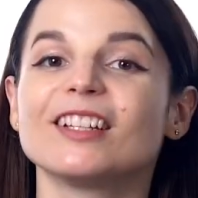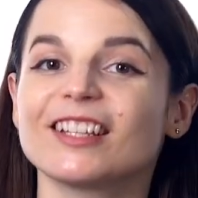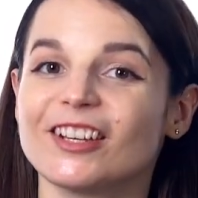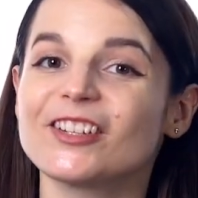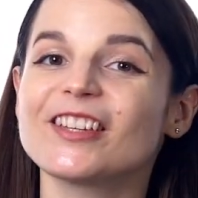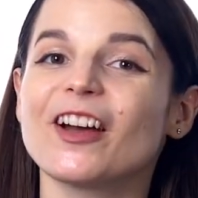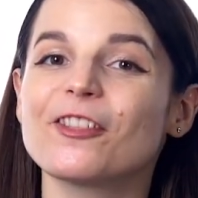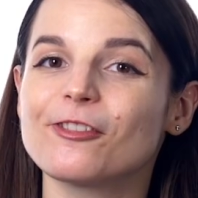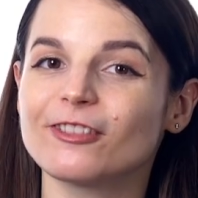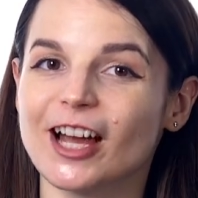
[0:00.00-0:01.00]
Here's how
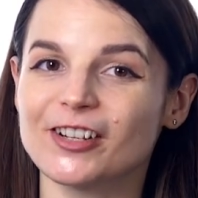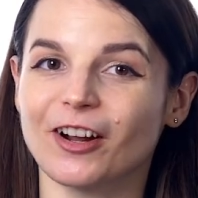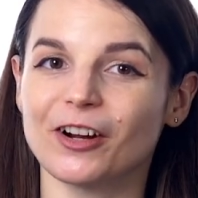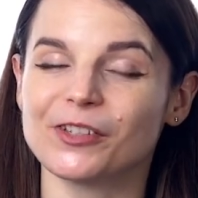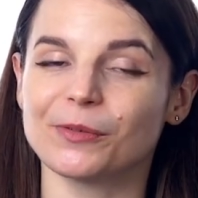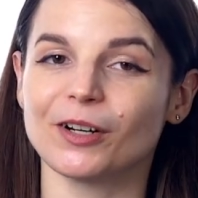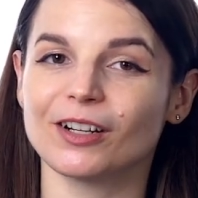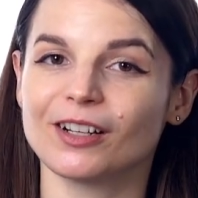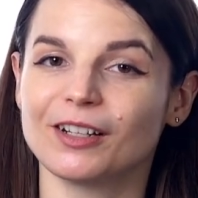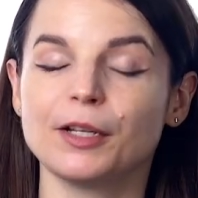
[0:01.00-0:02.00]
the flashcards work.
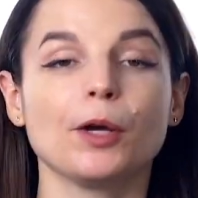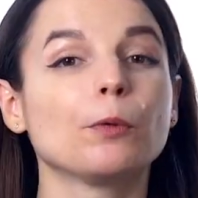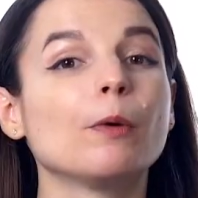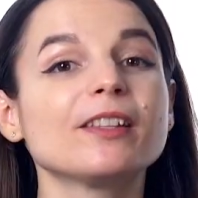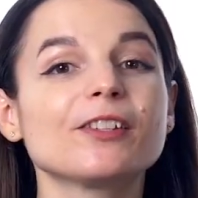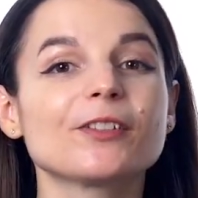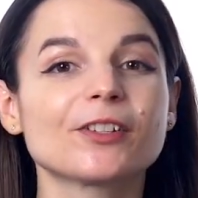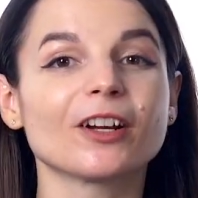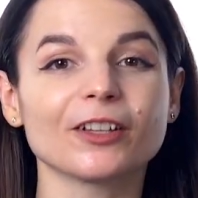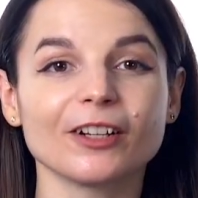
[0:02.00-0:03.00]
Once you
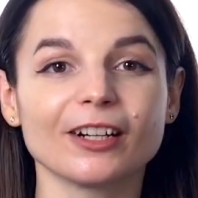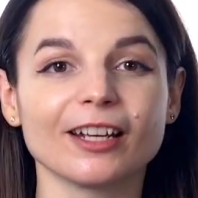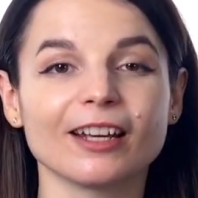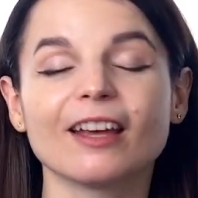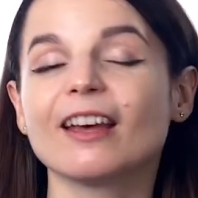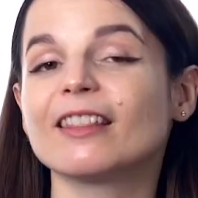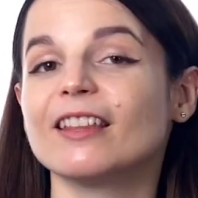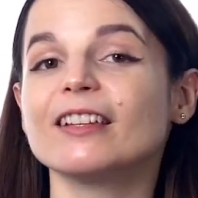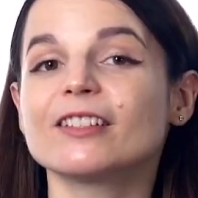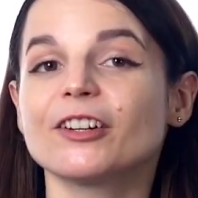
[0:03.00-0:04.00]
start learning,
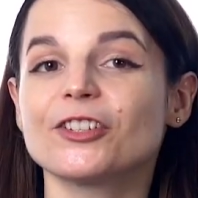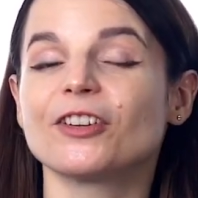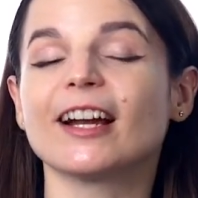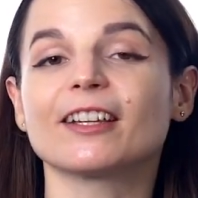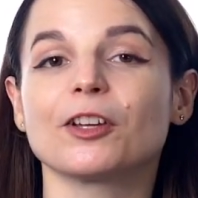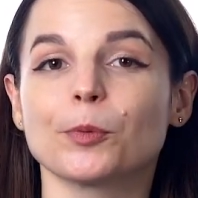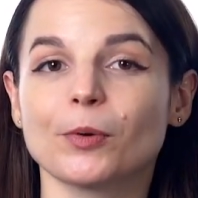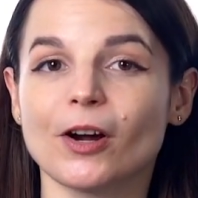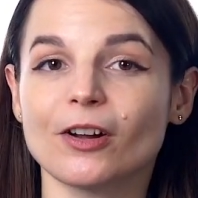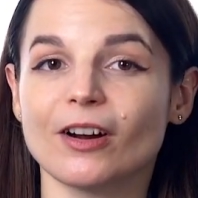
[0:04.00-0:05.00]
they start tracking your
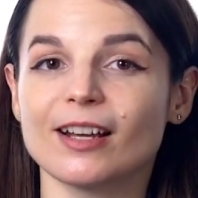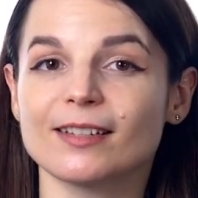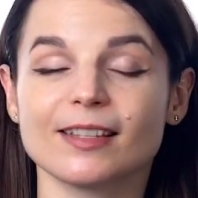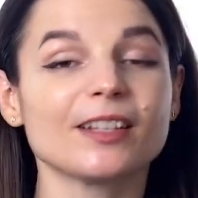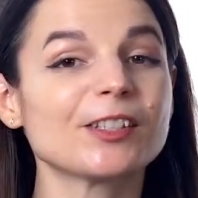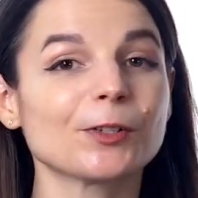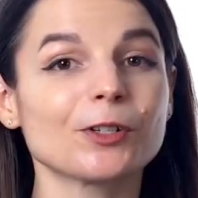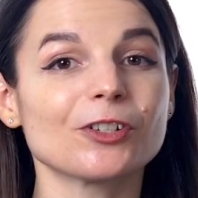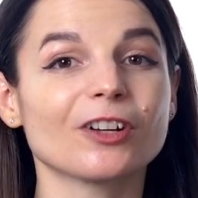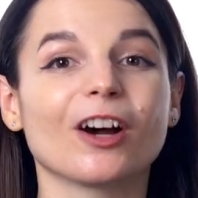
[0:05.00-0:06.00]
progress and
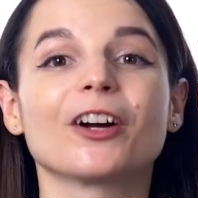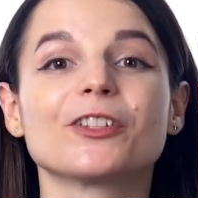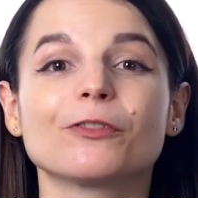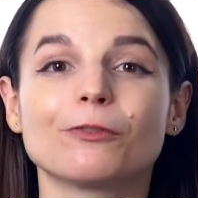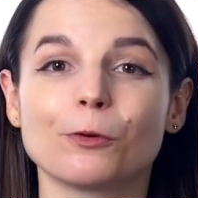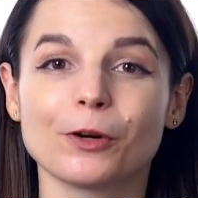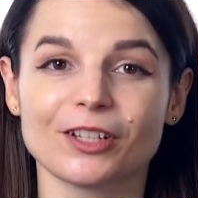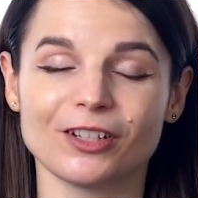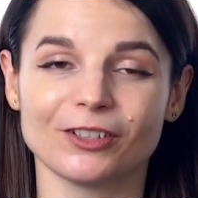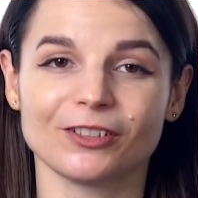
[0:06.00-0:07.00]
sort your cards for
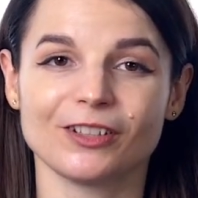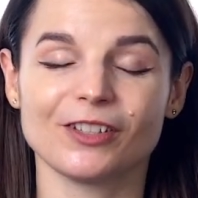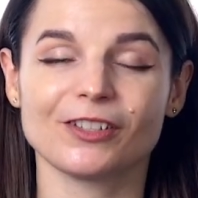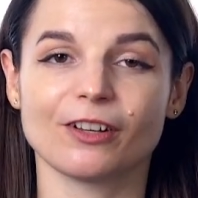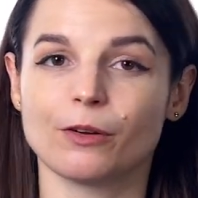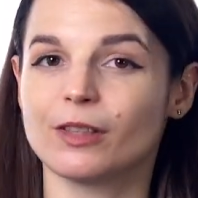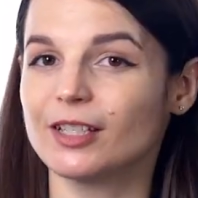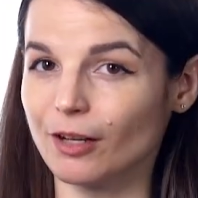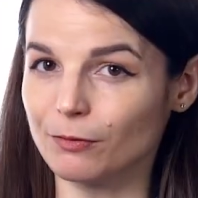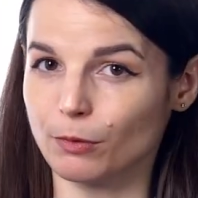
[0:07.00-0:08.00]
you. So the
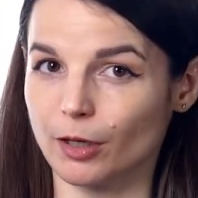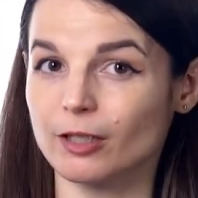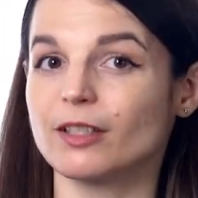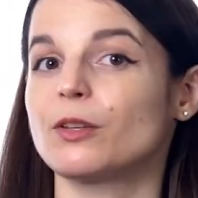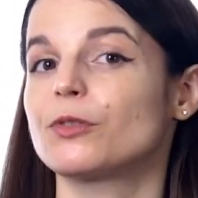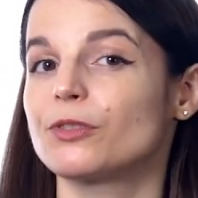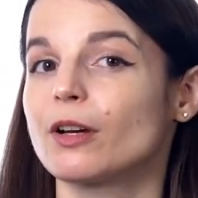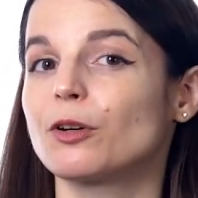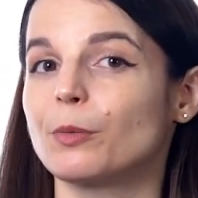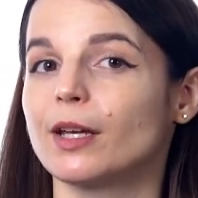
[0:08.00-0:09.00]
tough words that you
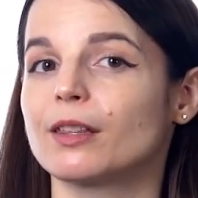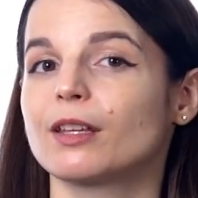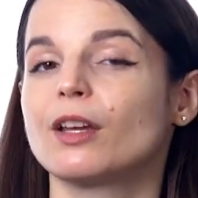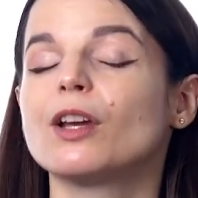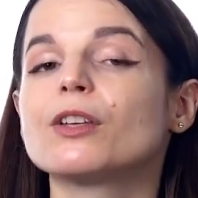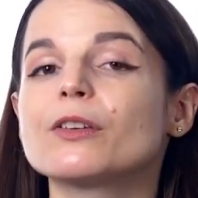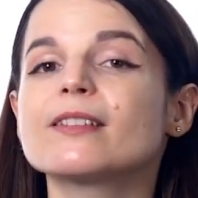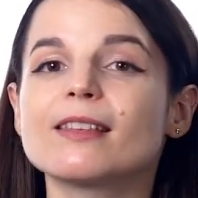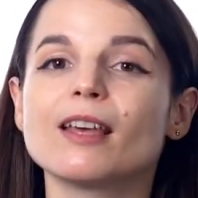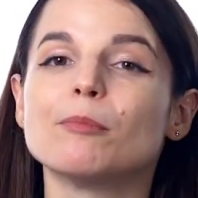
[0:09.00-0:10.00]
struggle with, you'll
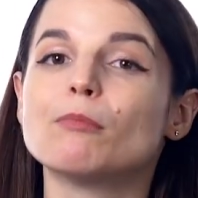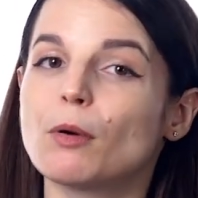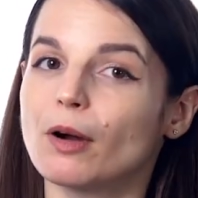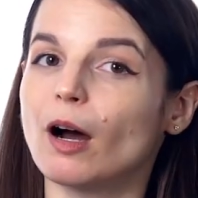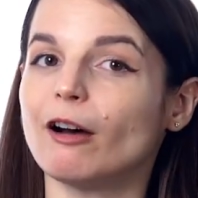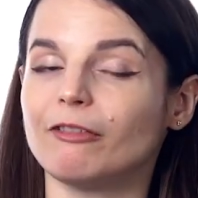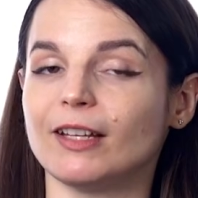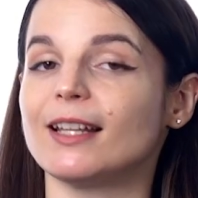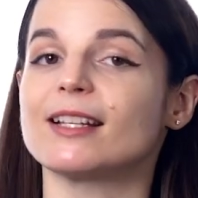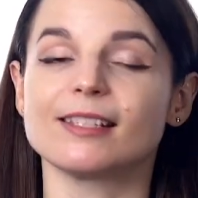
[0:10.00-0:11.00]
see them more
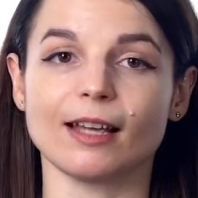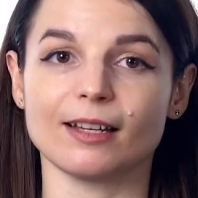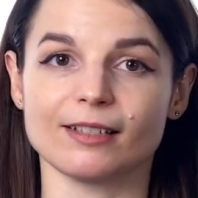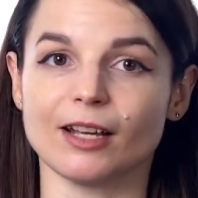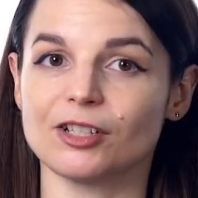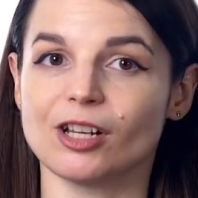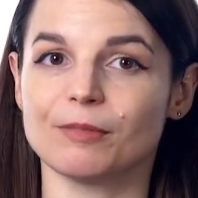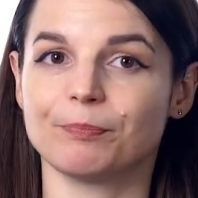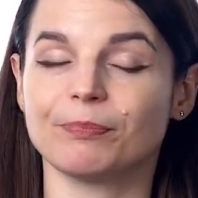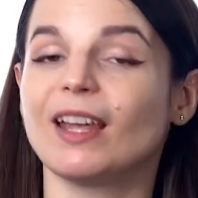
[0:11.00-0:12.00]
often in a study session.
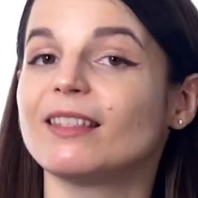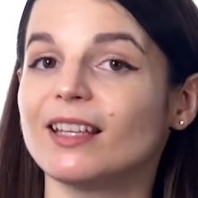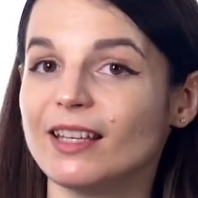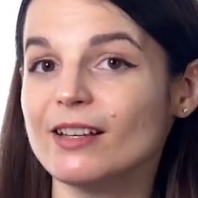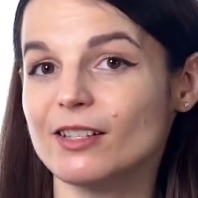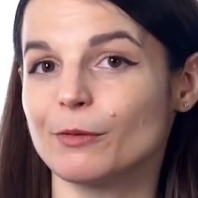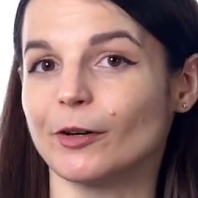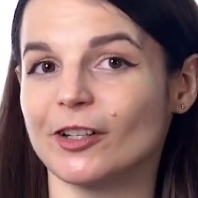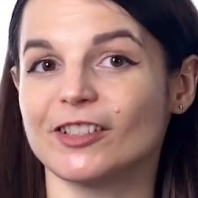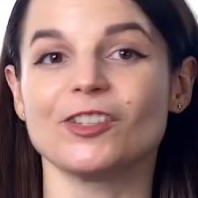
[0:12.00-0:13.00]
And the easy
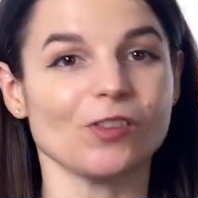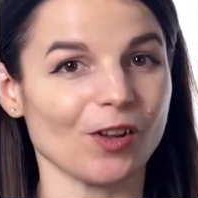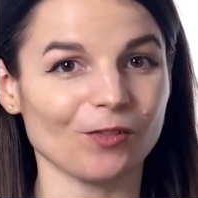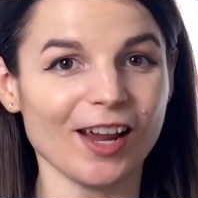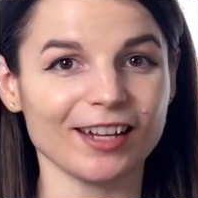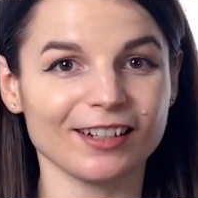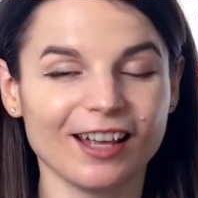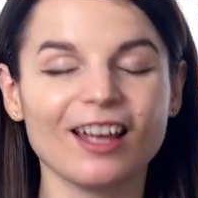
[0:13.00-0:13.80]
words that you get right,